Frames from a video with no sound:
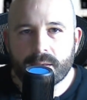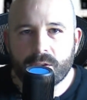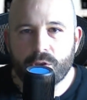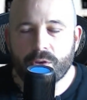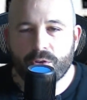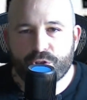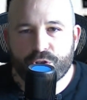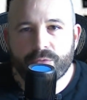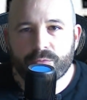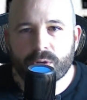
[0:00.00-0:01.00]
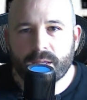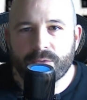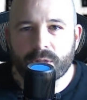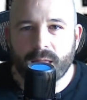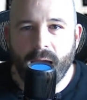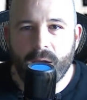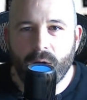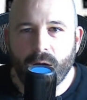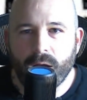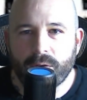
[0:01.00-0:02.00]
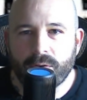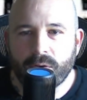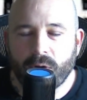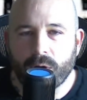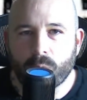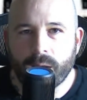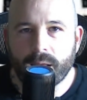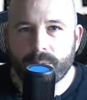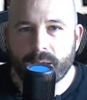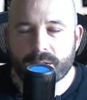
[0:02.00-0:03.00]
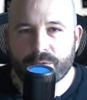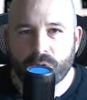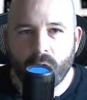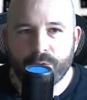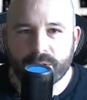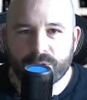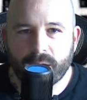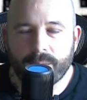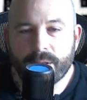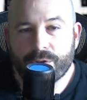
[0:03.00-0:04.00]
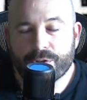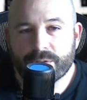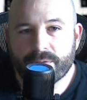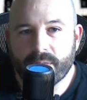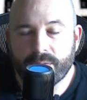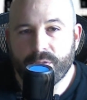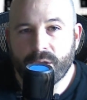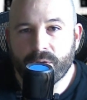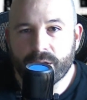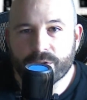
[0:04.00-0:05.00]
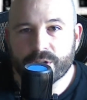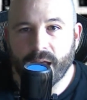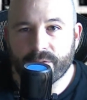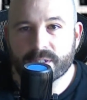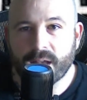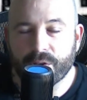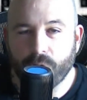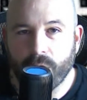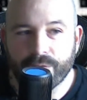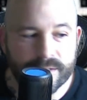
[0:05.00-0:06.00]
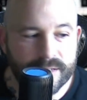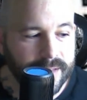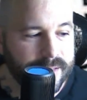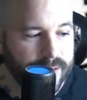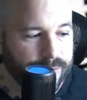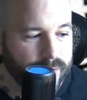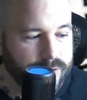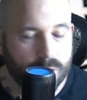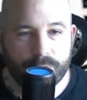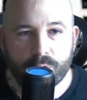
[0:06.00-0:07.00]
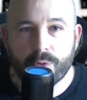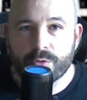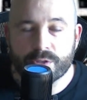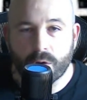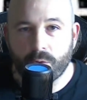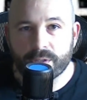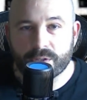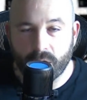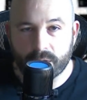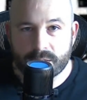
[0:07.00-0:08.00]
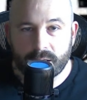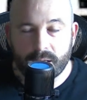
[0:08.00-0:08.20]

you shouldn't really rely on winning because of your offense, right? I mean, in theory, you should have a solid offense and defense. So if you lose the coin toss